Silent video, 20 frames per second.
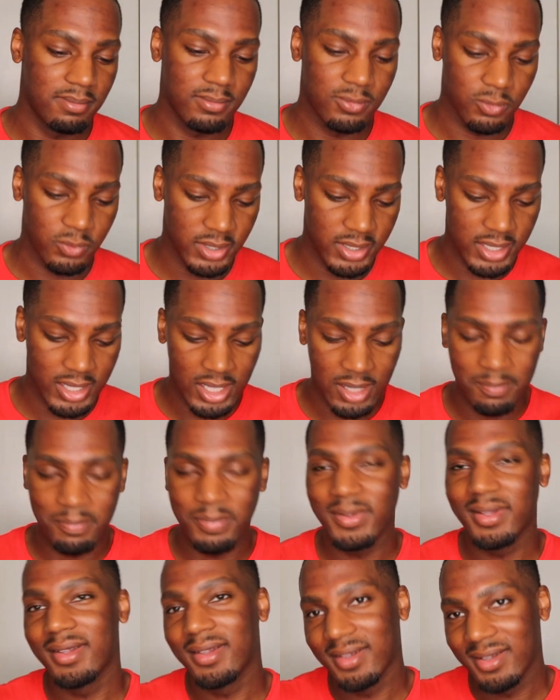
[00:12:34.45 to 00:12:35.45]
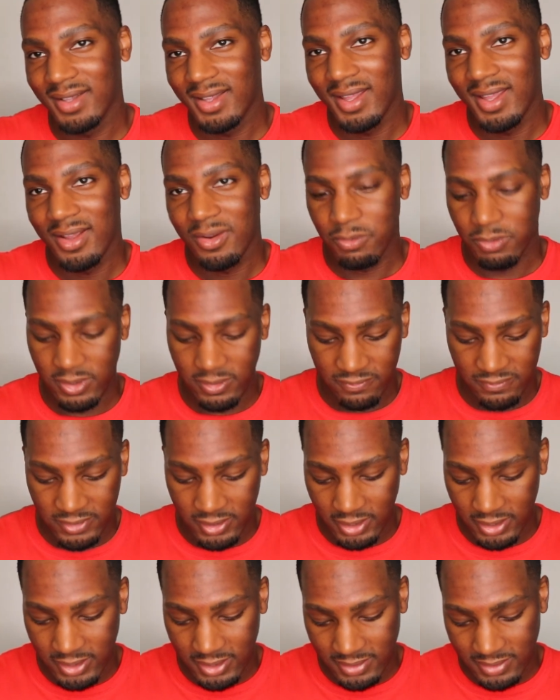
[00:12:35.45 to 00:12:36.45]

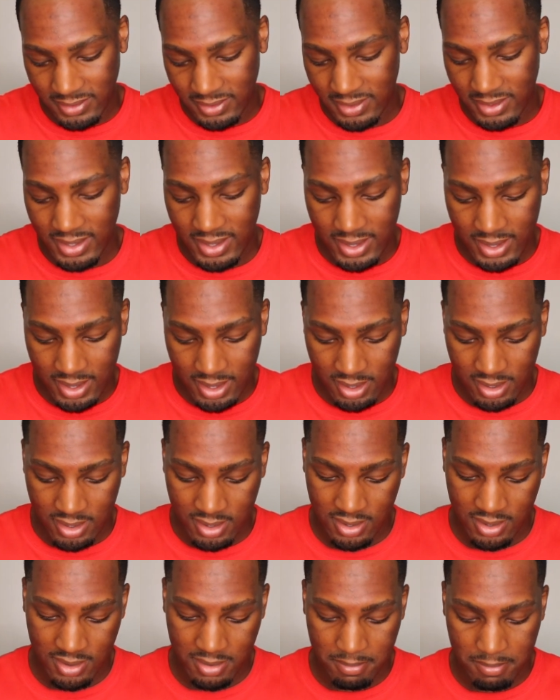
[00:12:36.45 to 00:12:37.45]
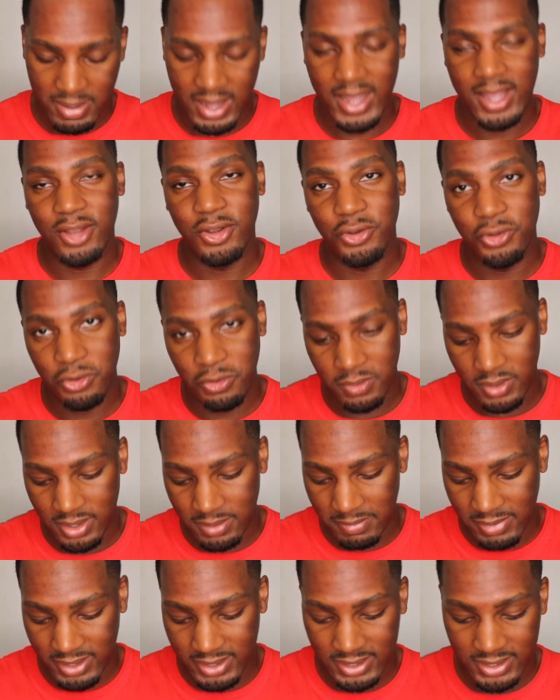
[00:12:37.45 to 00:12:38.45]
refill it and buy a new
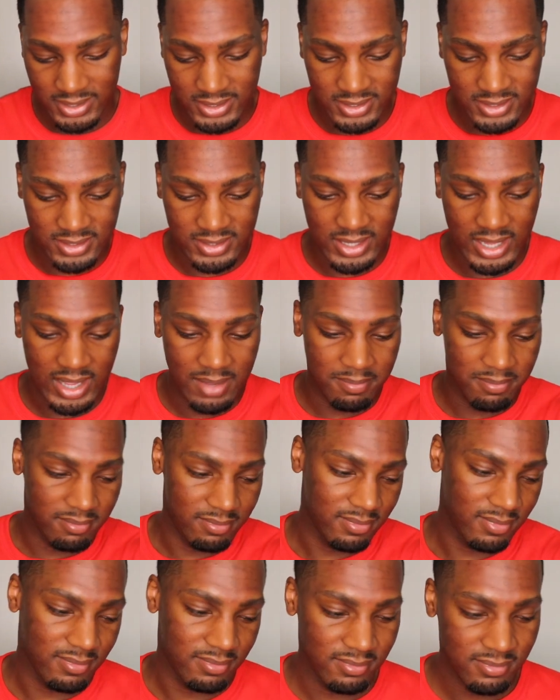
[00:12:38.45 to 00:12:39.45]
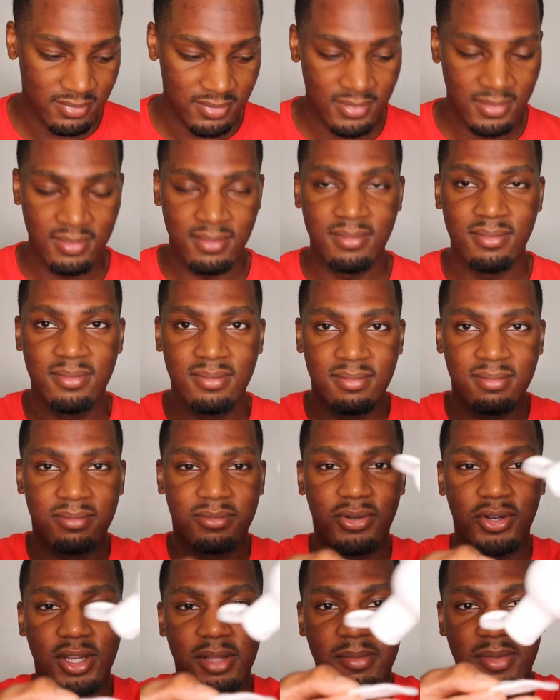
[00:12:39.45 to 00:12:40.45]
one because I'm pretty